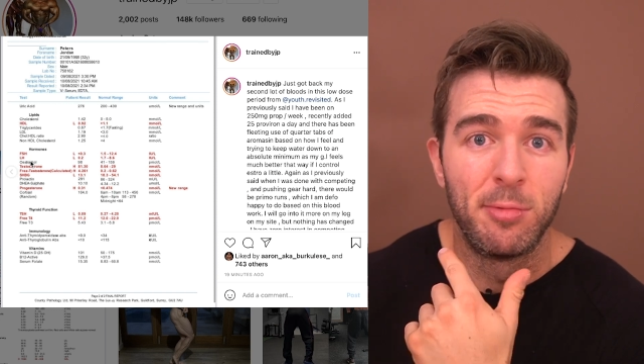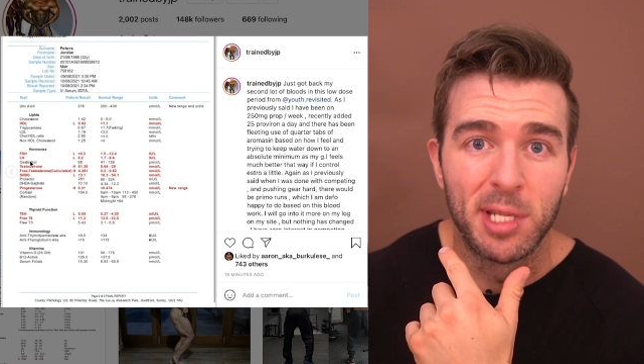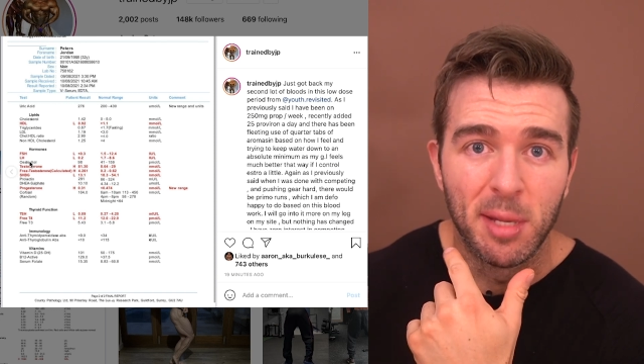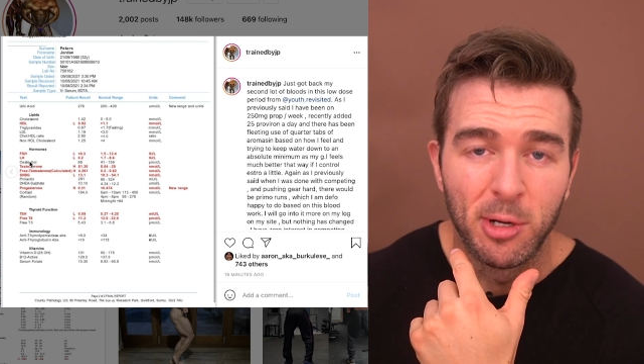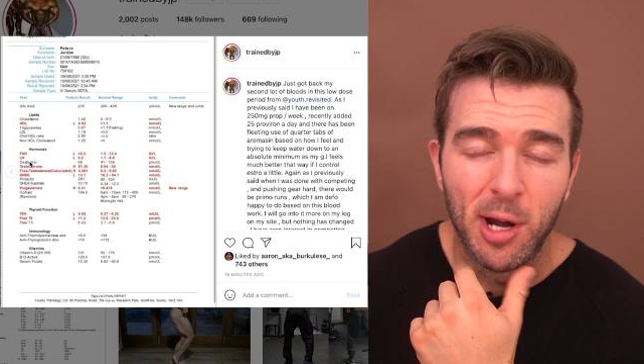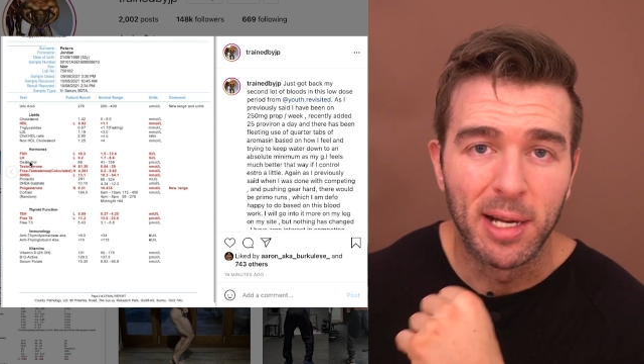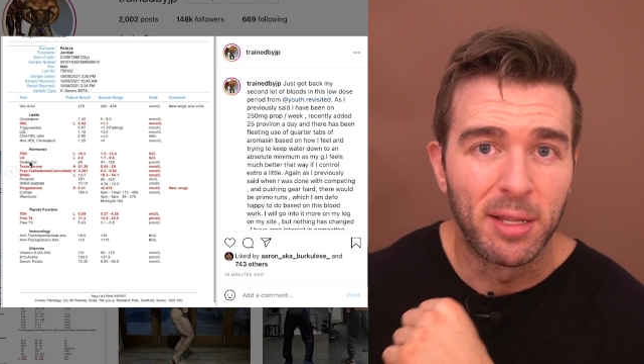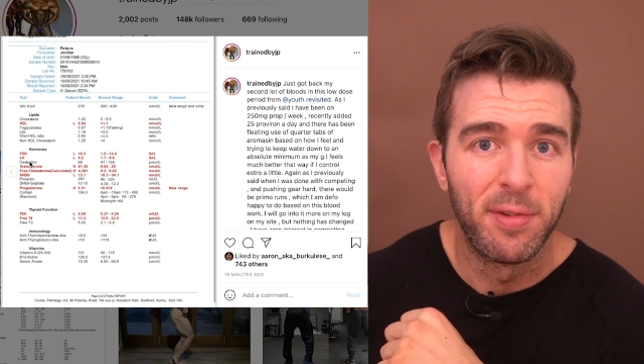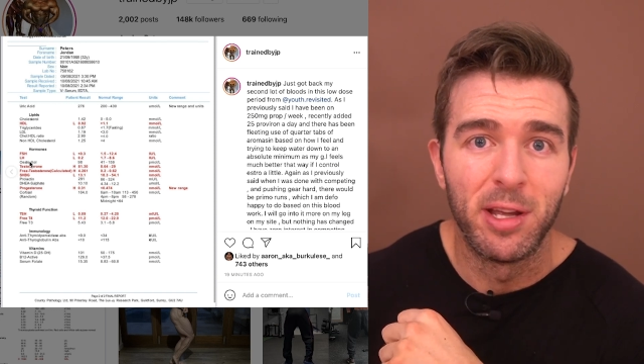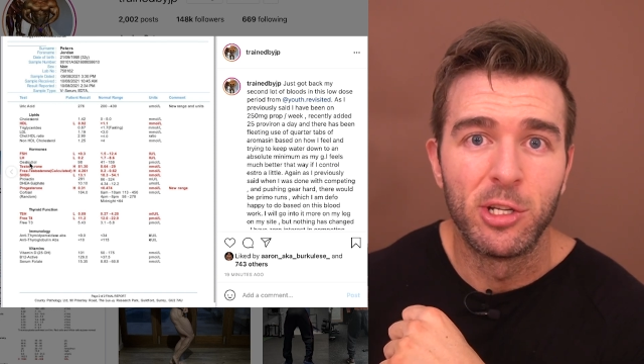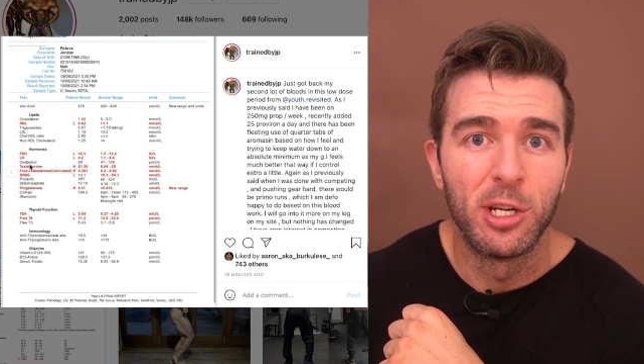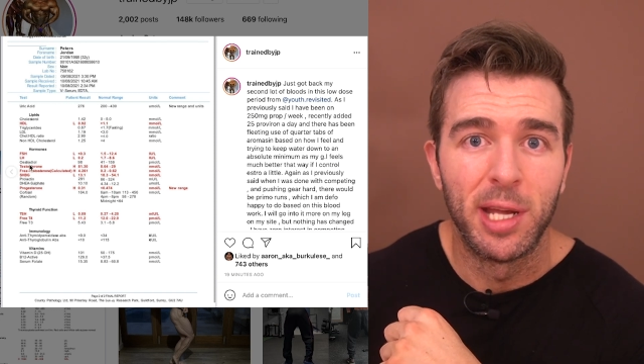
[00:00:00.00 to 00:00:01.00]
receptor
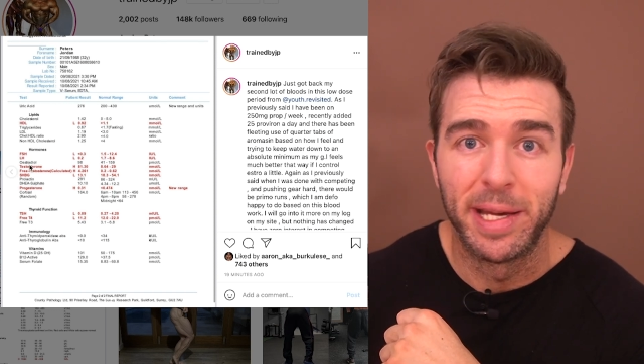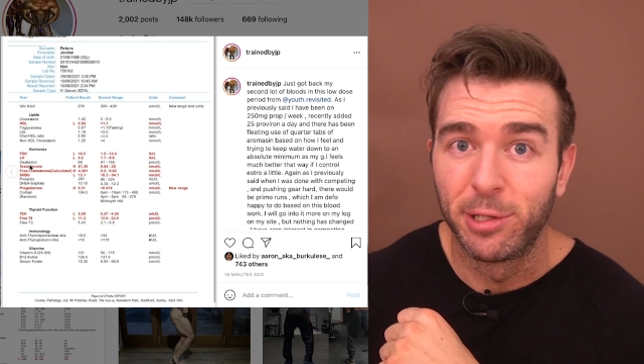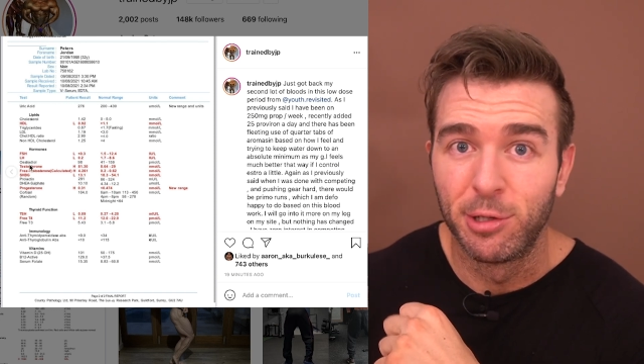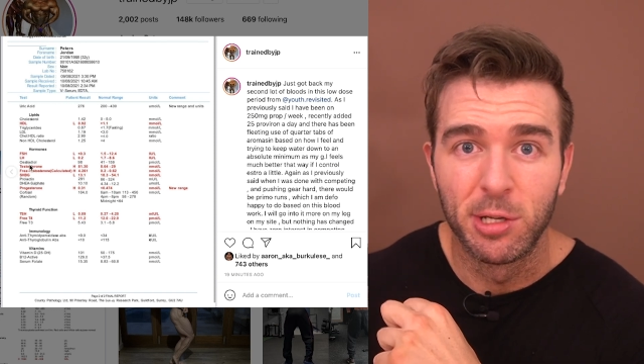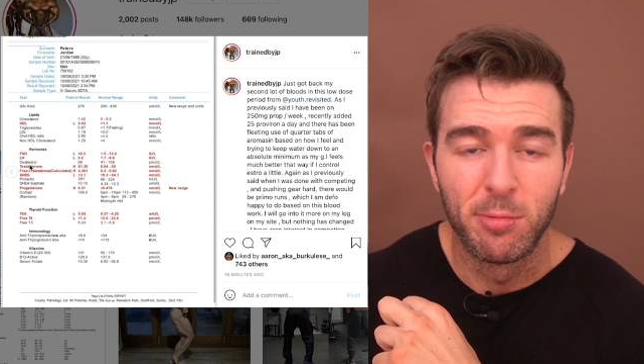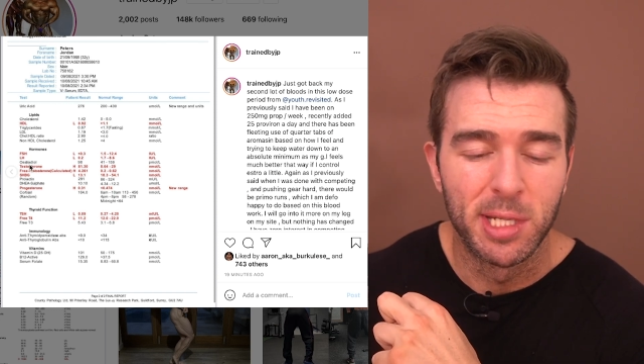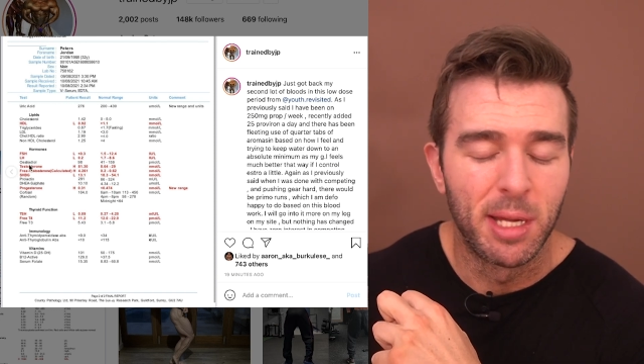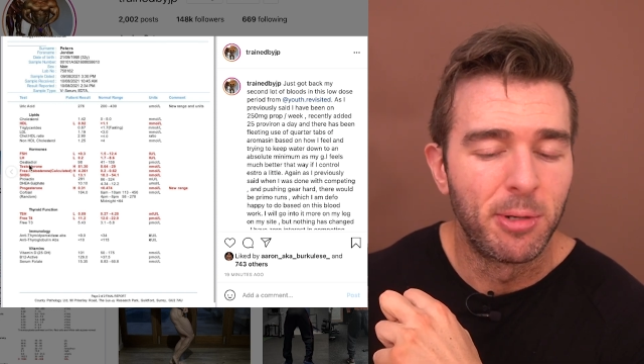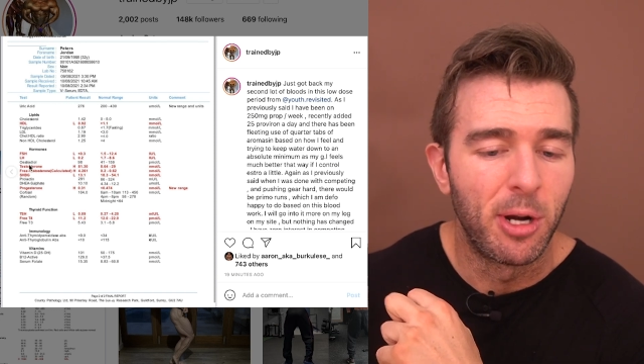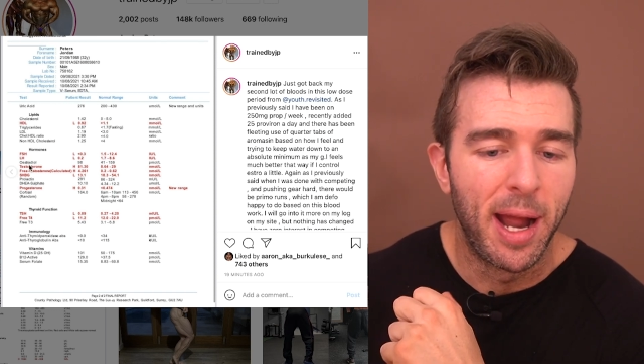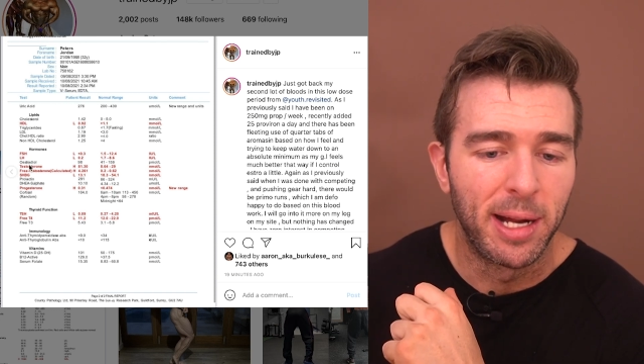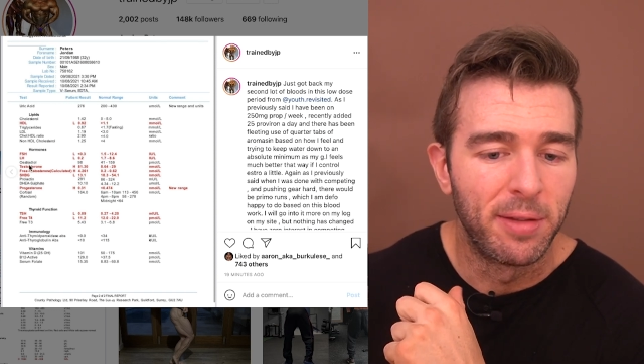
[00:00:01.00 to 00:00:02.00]
activation, estrogen
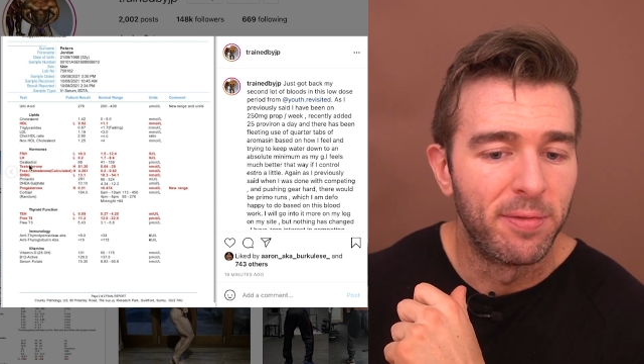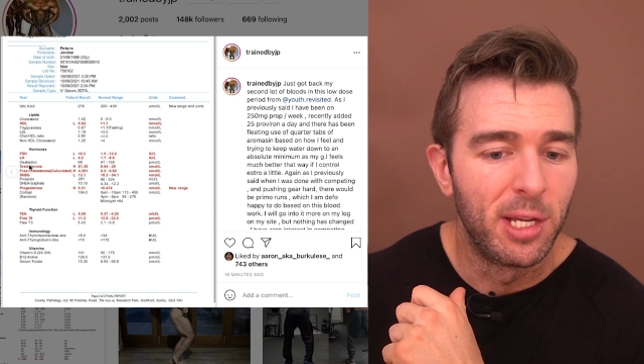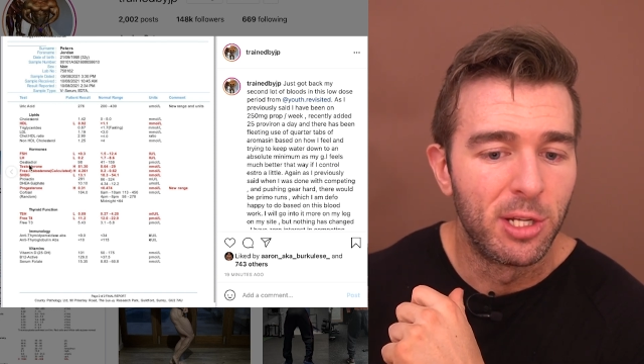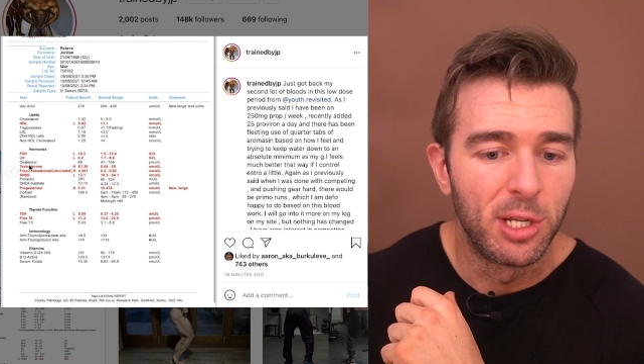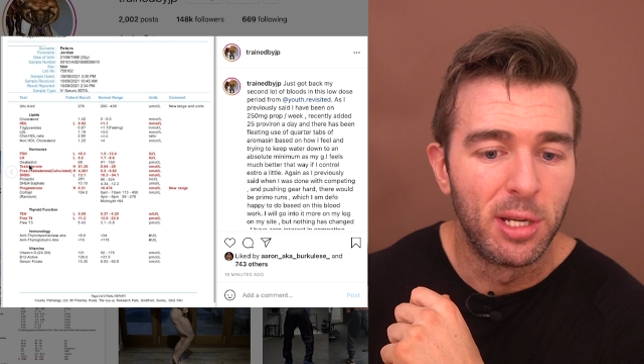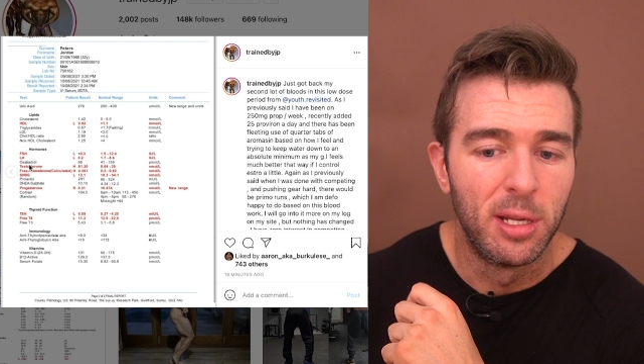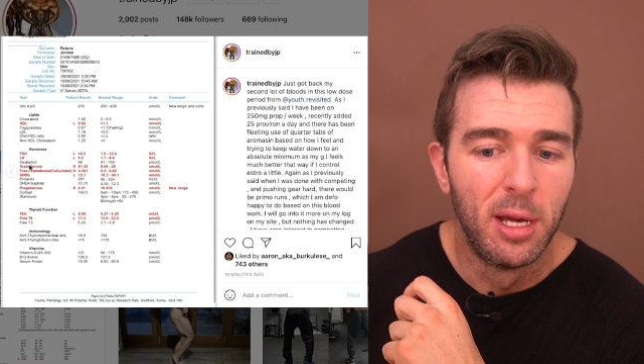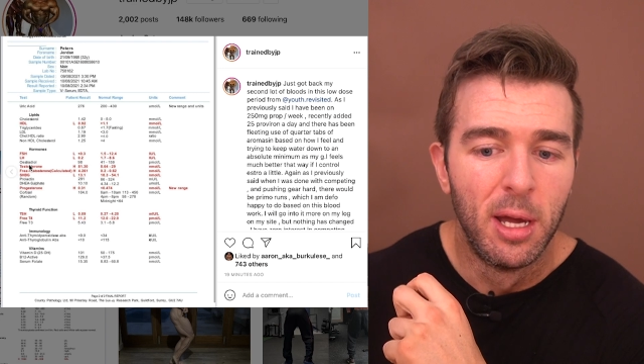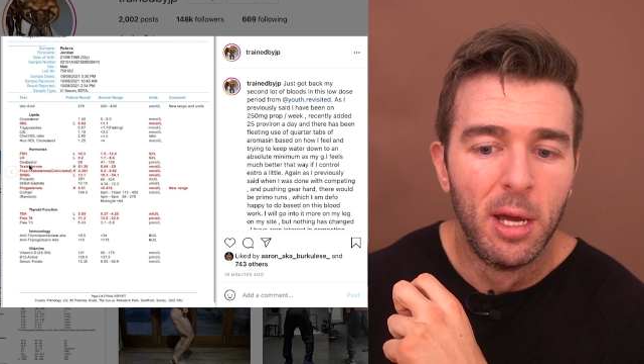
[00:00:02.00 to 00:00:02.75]
receptor activation,